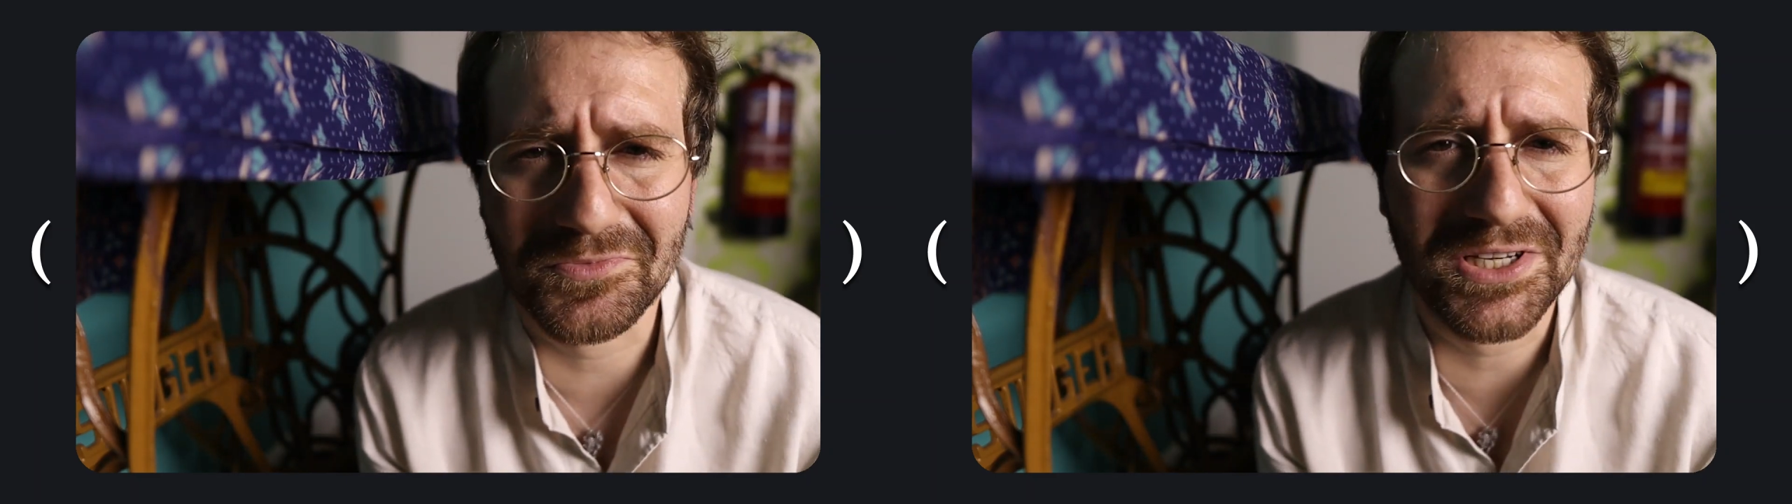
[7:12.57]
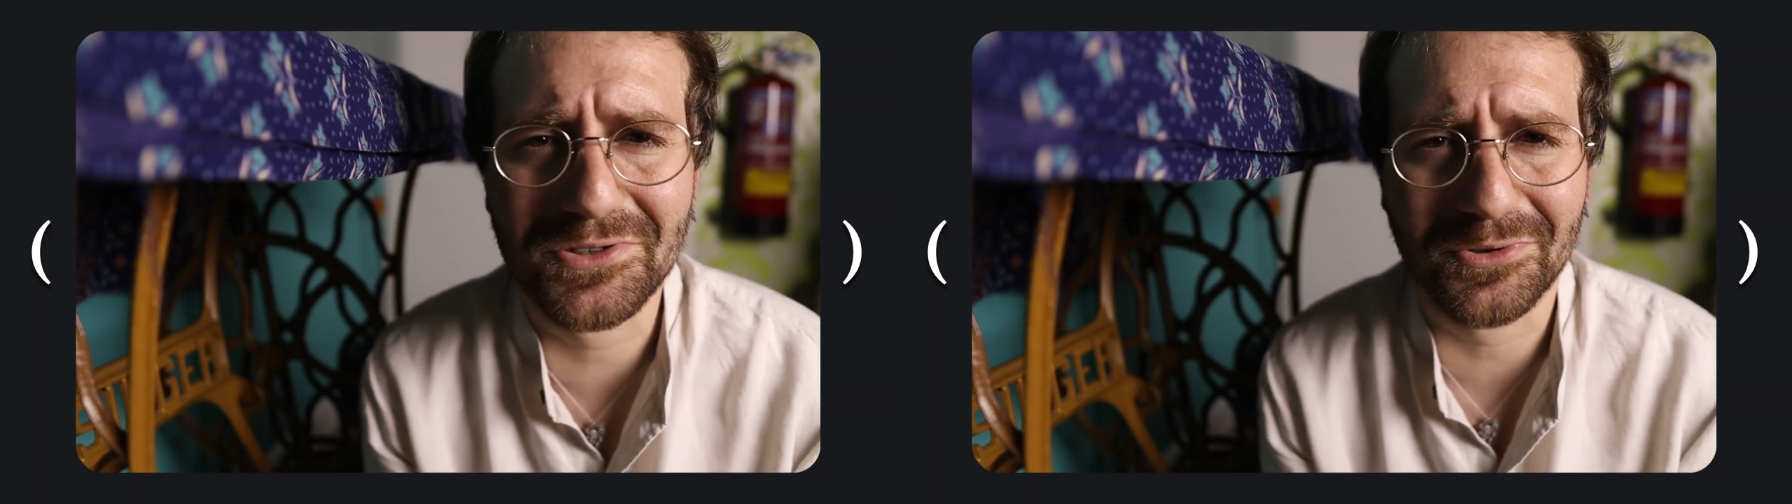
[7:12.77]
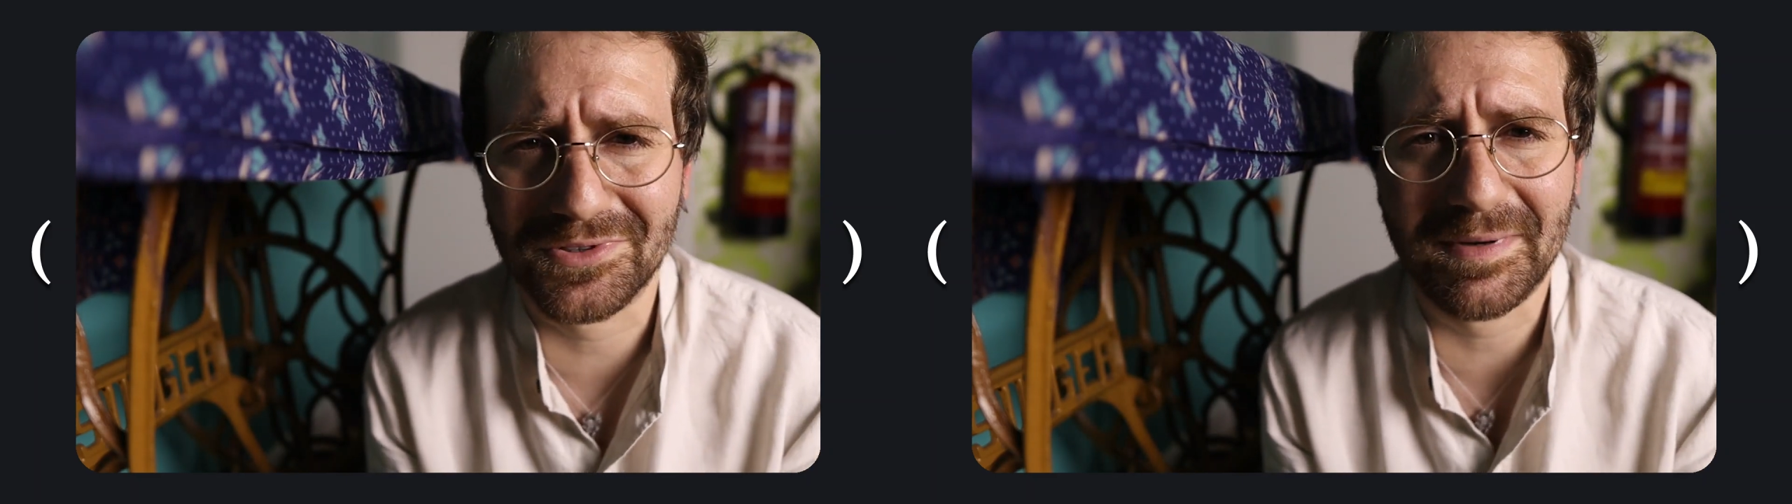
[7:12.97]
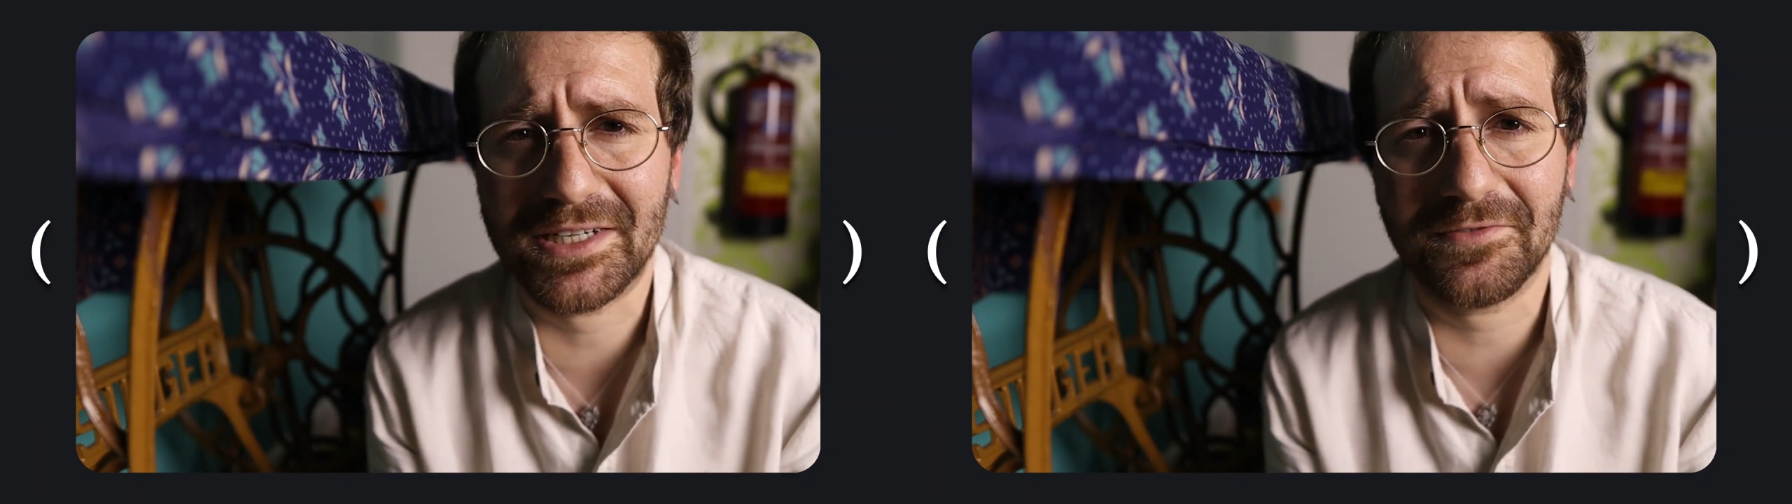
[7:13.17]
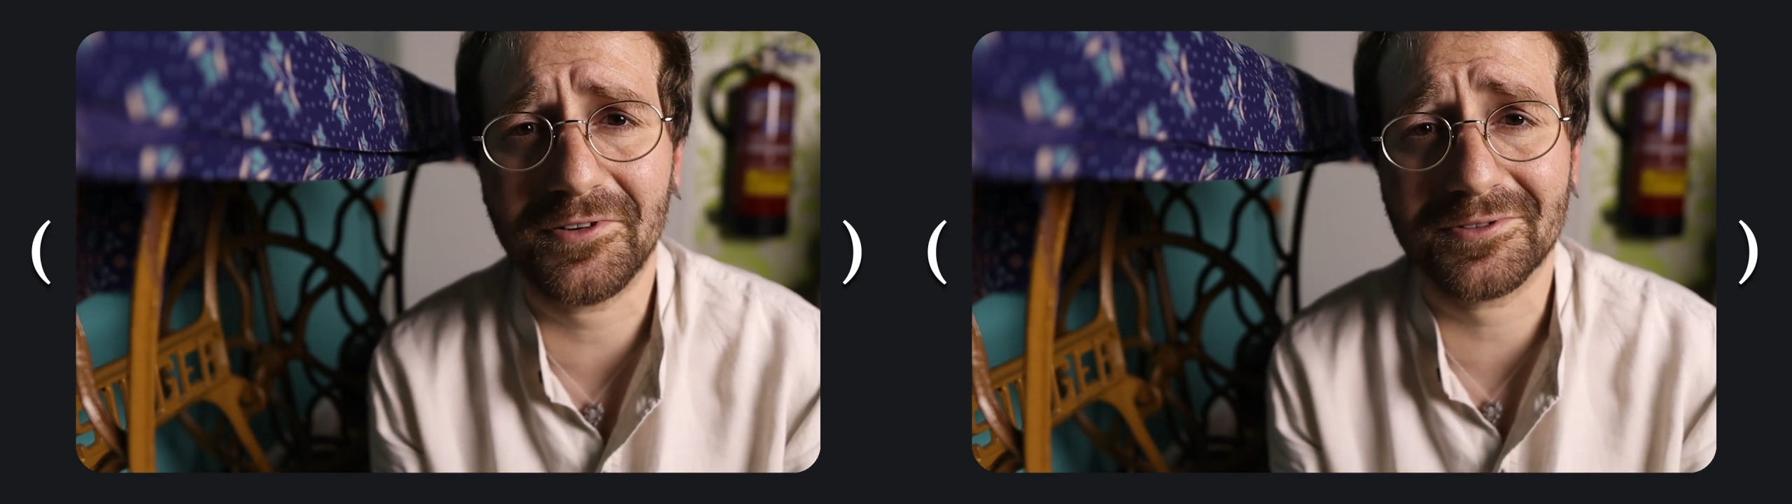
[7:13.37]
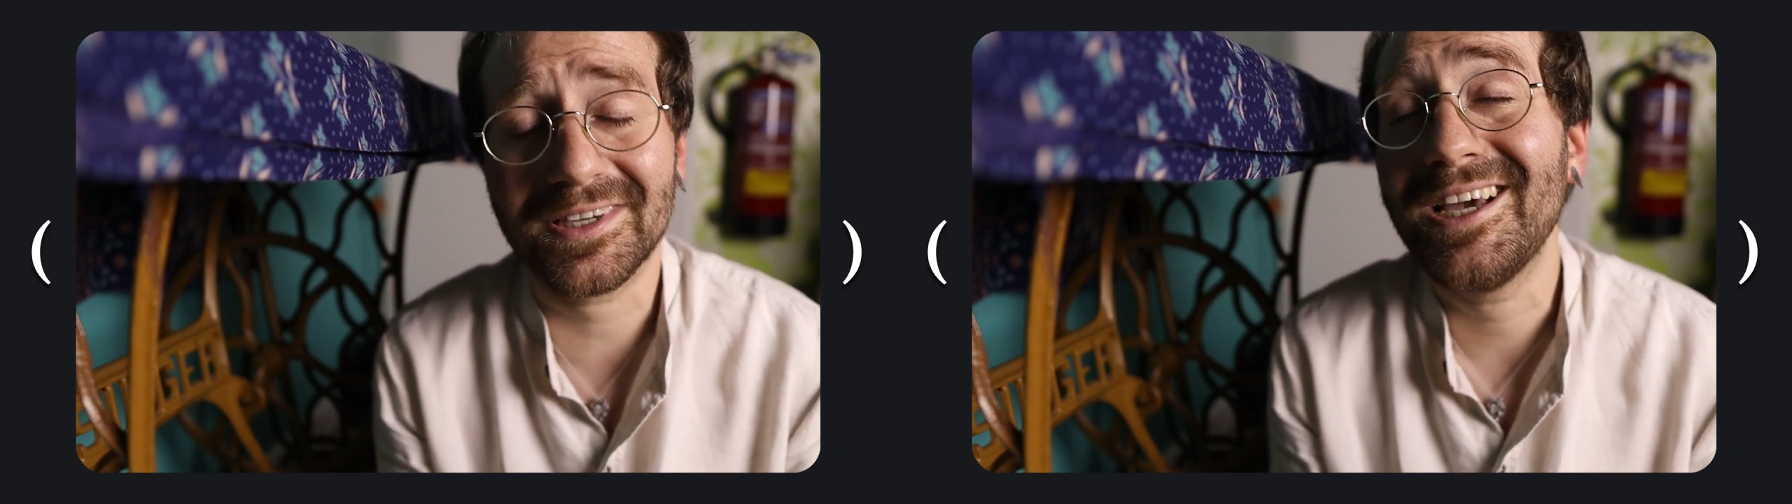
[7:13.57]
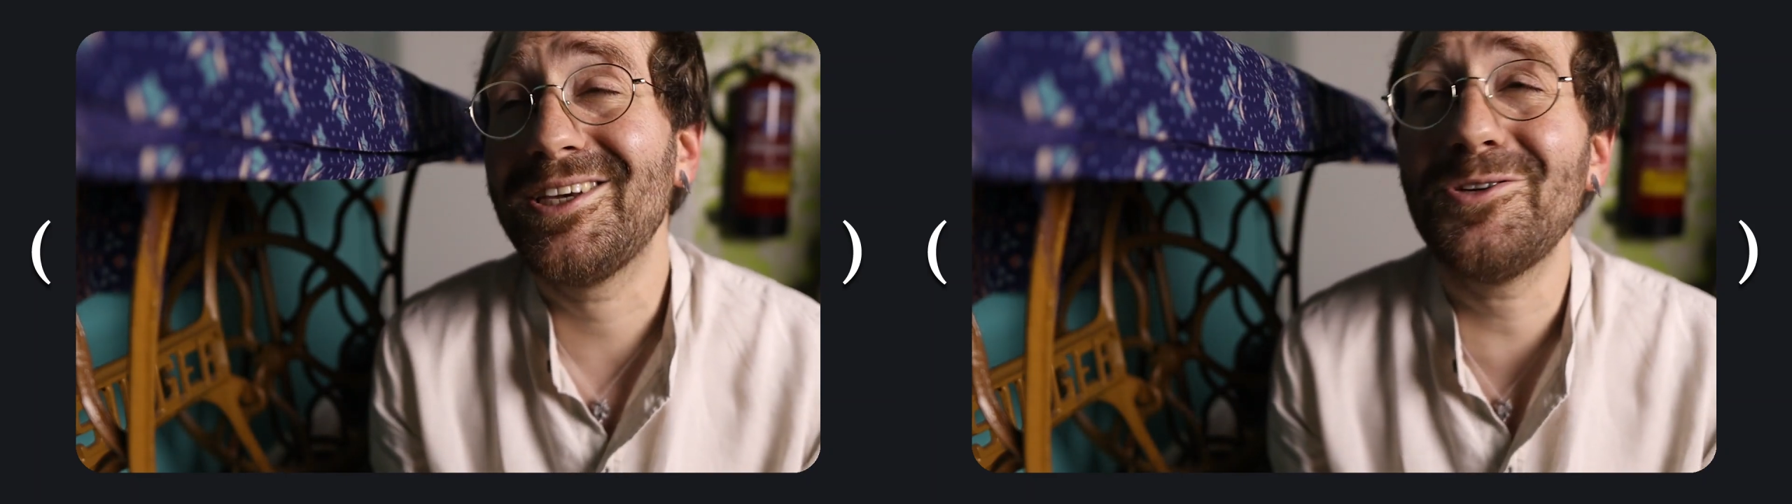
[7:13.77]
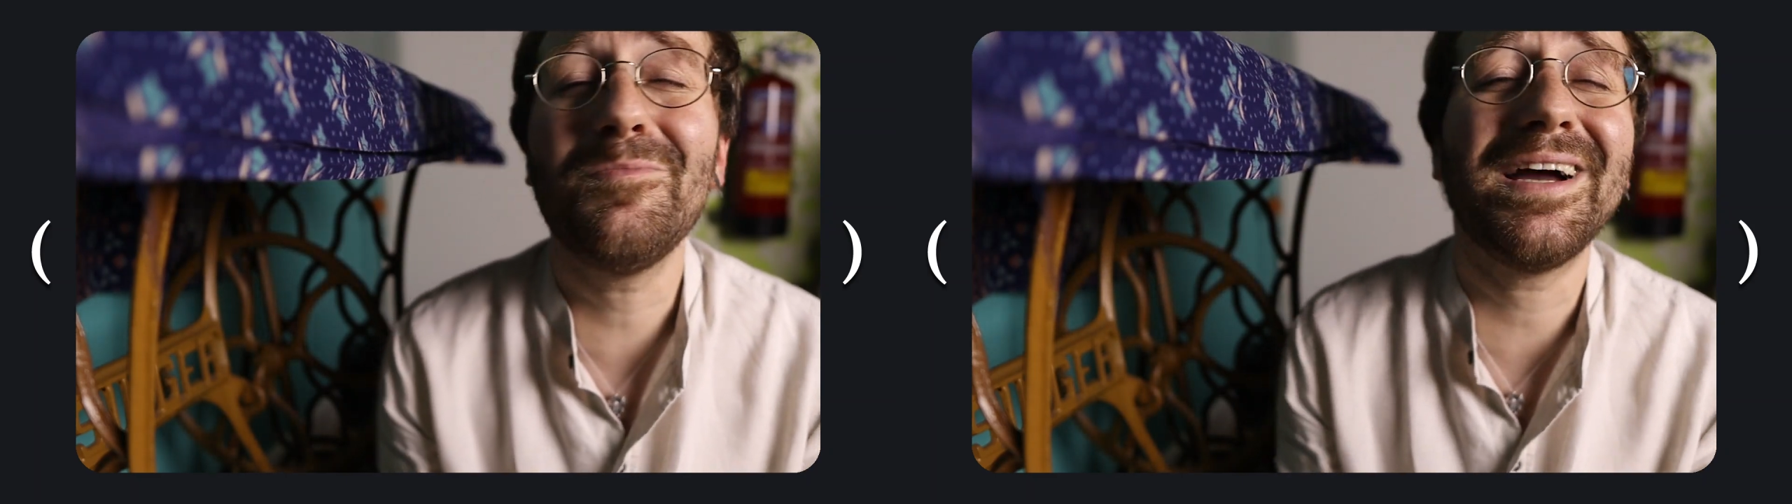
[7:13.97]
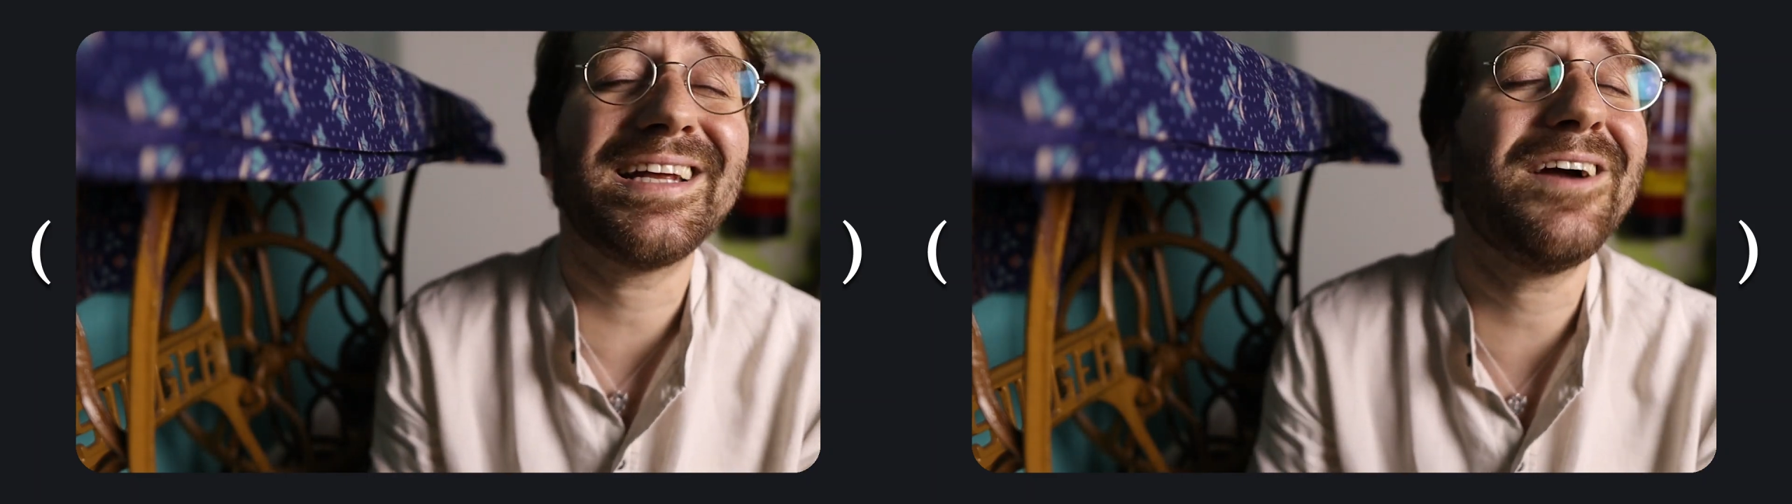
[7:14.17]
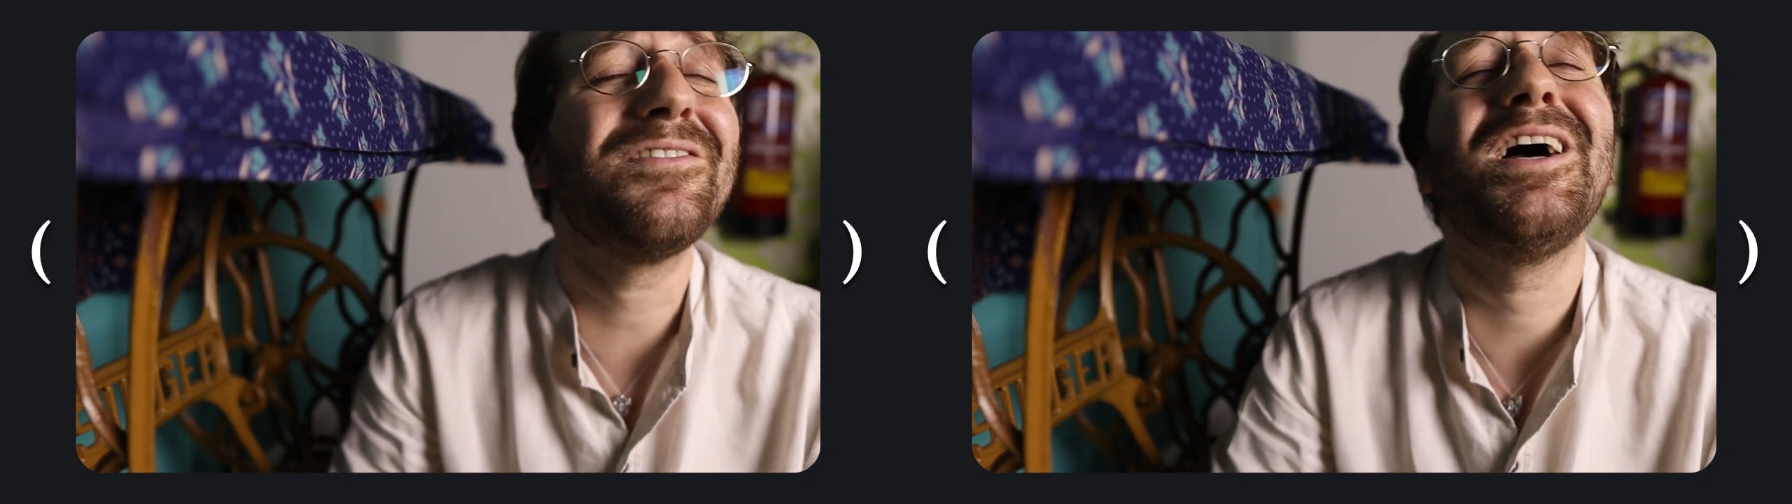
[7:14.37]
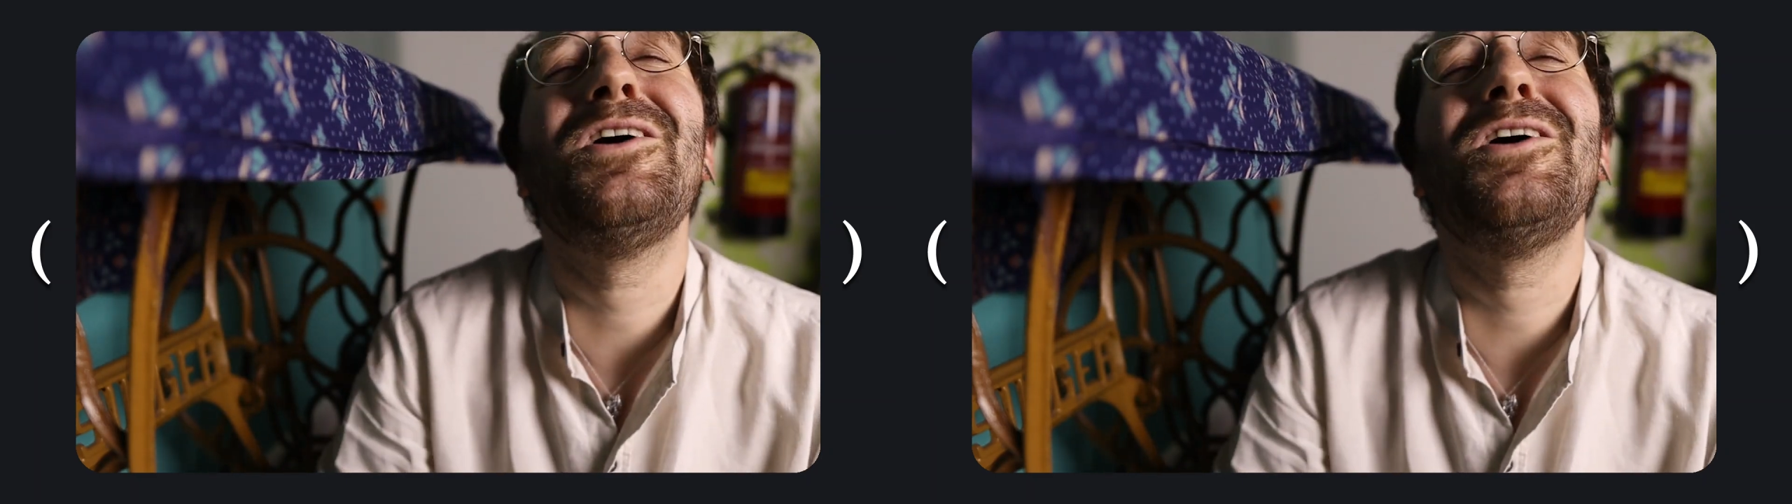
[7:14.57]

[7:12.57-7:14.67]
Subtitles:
resource by default. You might have